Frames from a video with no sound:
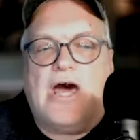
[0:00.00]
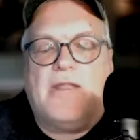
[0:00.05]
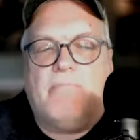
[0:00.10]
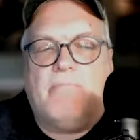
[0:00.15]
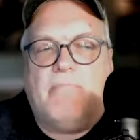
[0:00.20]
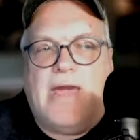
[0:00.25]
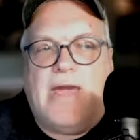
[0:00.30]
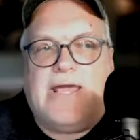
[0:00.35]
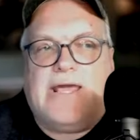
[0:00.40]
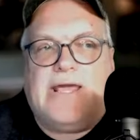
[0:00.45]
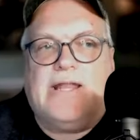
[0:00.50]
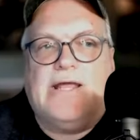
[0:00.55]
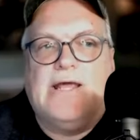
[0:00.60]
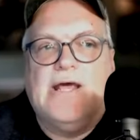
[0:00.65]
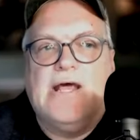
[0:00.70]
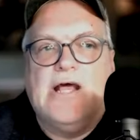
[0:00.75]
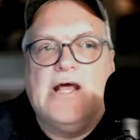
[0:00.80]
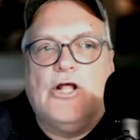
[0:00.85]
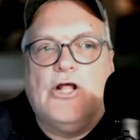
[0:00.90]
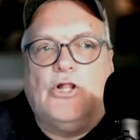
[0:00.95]
to make it
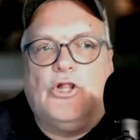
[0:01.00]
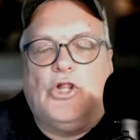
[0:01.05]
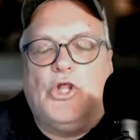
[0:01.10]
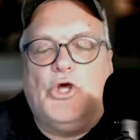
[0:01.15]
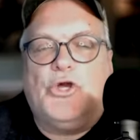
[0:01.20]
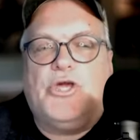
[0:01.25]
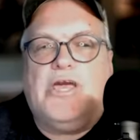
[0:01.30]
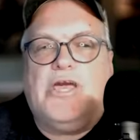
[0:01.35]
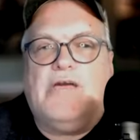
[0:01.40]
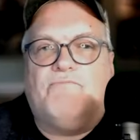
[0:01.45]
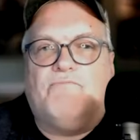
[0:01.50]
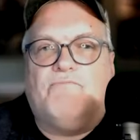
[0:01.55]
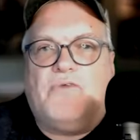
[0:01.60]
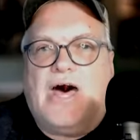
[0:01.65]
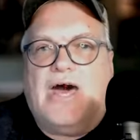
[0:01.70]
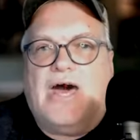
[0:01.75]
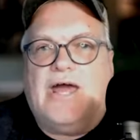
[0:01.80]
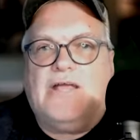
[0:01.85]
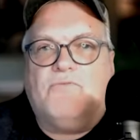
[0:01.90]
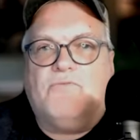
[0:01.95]
look
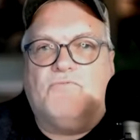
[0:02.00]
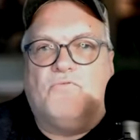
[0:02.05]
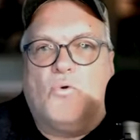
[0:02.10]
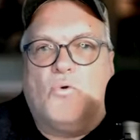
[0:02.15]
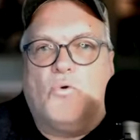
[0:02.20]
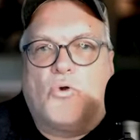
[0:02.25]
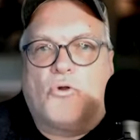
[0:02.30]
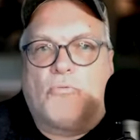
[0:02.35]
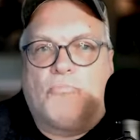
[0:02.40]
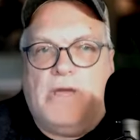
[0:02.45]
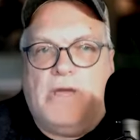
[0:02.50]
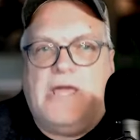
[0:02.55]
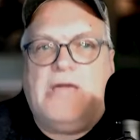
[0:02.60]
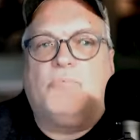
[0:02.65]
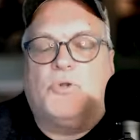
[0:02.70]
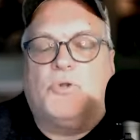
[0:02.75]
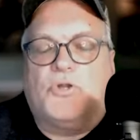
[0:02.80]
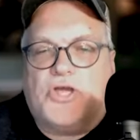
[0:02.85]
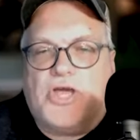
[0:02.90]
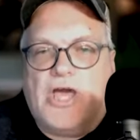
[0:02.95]
inviting for
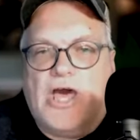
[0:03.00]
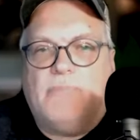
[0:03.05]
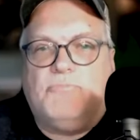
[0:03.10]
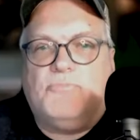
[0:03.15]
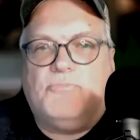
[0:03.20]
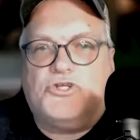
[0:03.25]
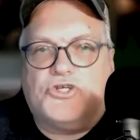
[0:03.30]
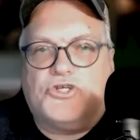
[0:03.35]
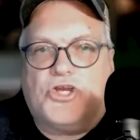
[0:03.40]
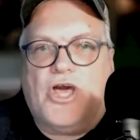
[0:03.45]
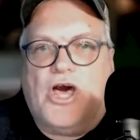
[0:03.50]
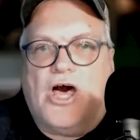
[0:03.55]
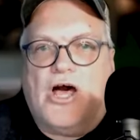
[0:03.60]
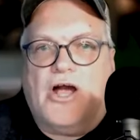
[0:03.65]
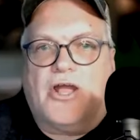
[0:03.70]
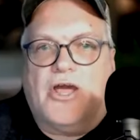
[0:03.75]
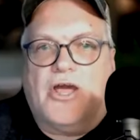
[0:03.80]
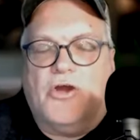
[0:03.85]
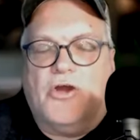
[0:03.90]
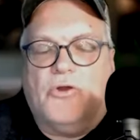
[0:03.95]
people to come to
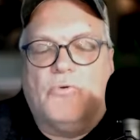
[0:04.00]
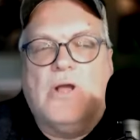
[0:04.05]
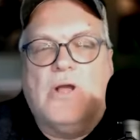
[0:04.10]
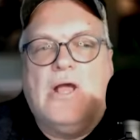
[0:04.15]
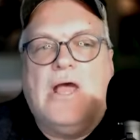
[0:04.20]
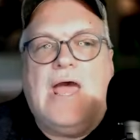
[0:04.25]
Chicago